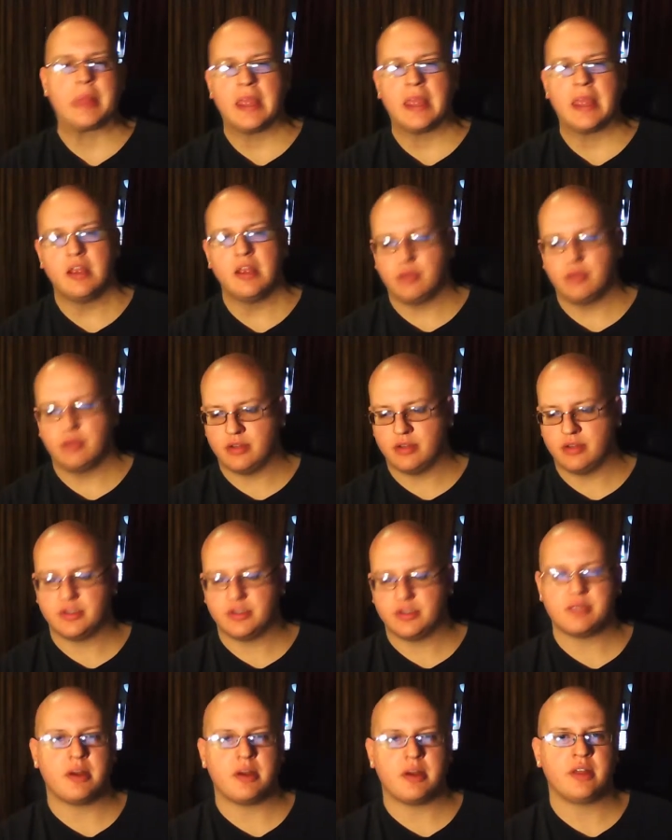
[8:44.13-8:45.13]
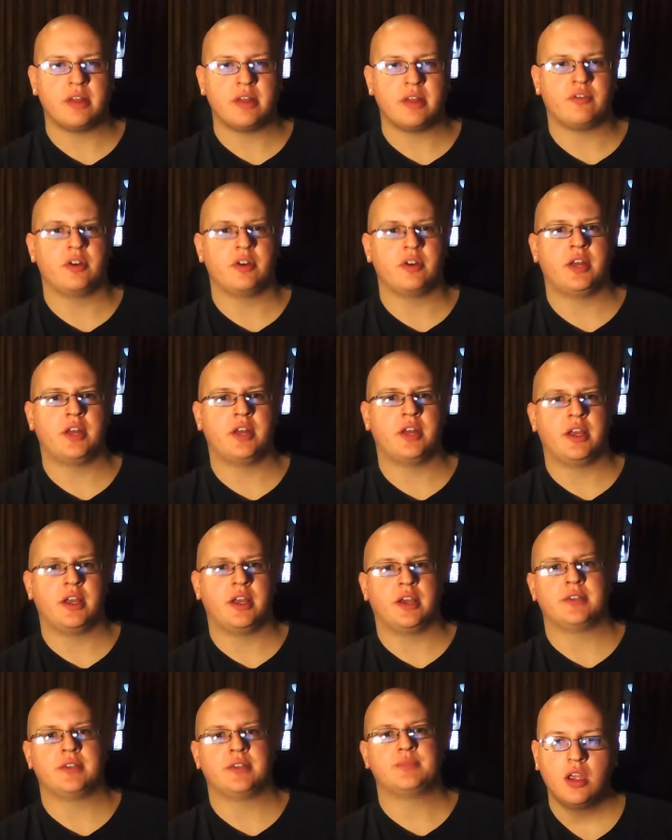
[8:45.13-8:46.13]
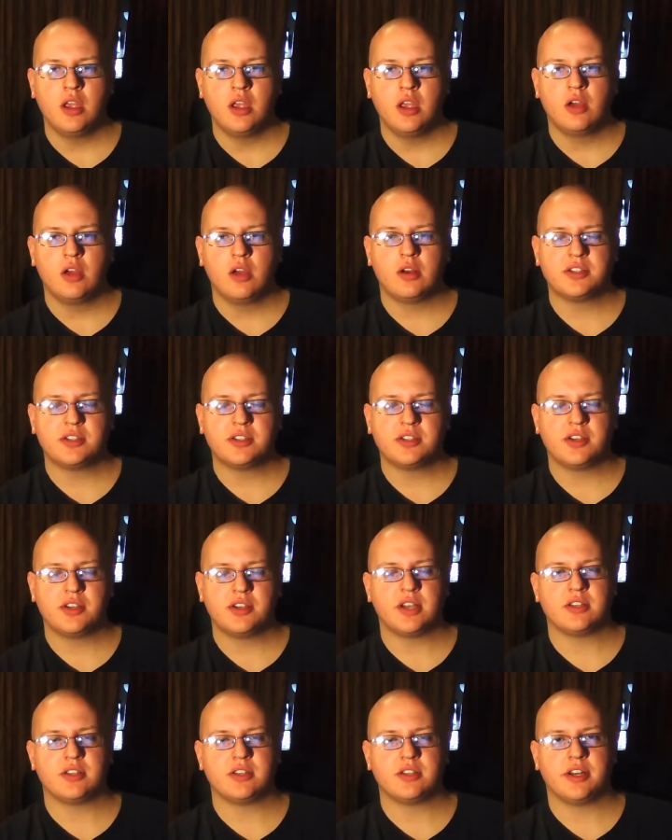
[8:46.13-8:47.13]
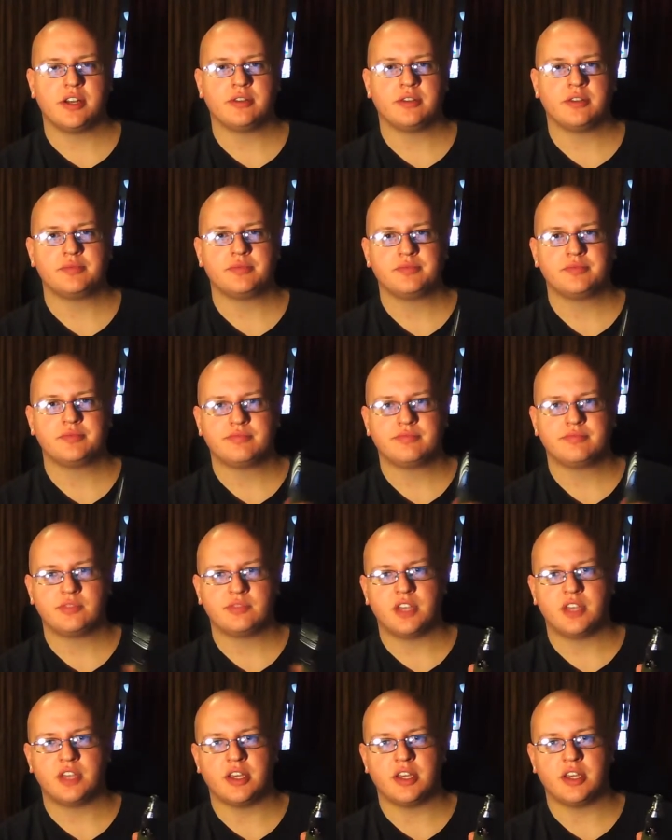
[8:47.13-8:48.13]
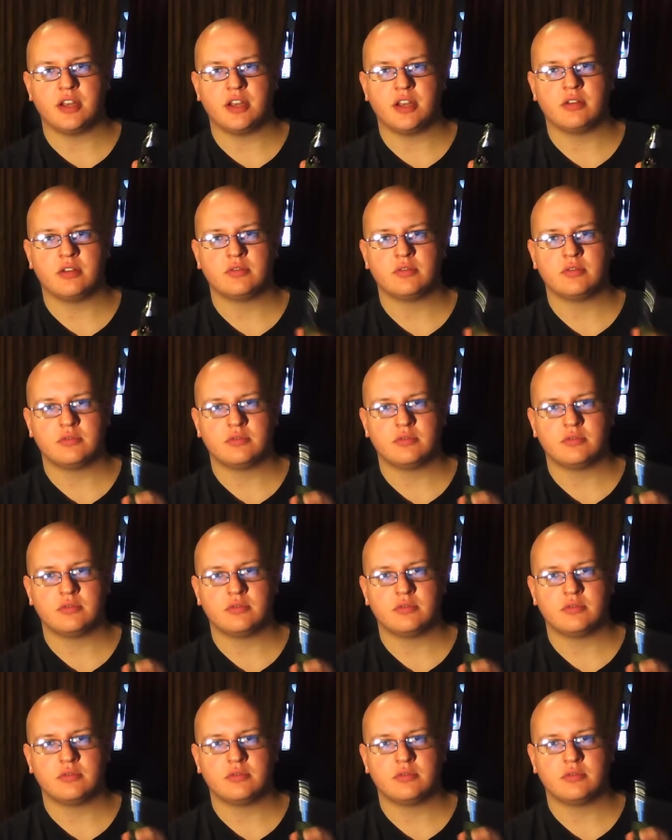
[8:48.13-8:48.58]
Well, that's about it for today, guys. I'll see you guys later. Take care.